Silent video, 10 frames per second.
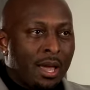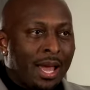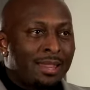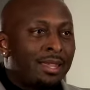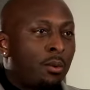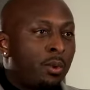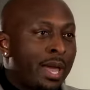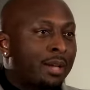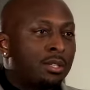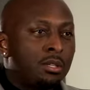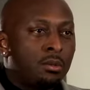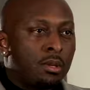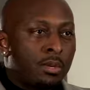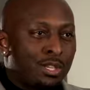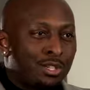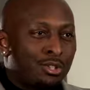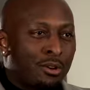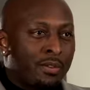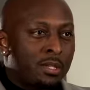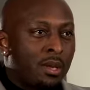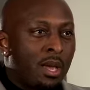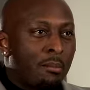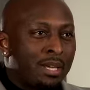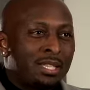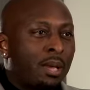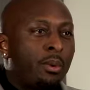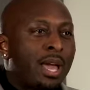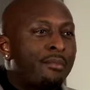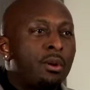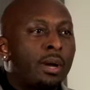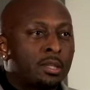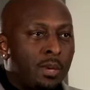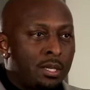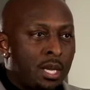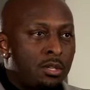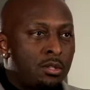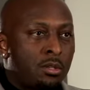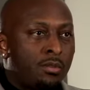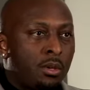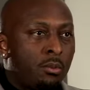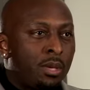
I think we actually do them a disservice by saying we have no expectations of you,